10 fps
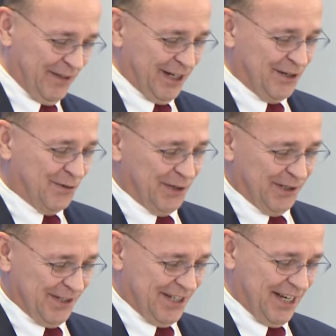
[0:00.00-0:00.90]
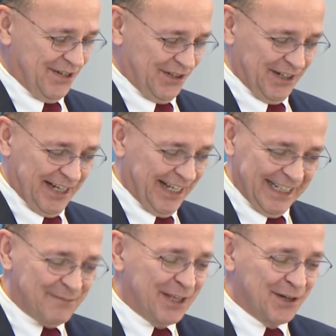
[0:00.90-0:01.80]
editorialization.
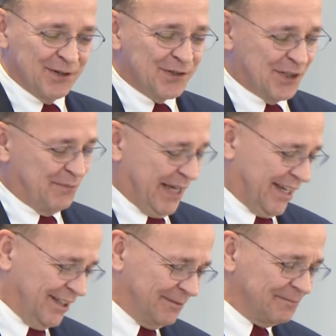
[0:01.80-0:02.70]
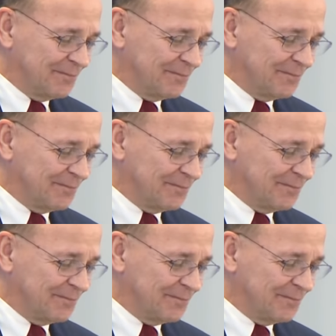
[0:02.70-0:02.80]
Let me introduce the panel.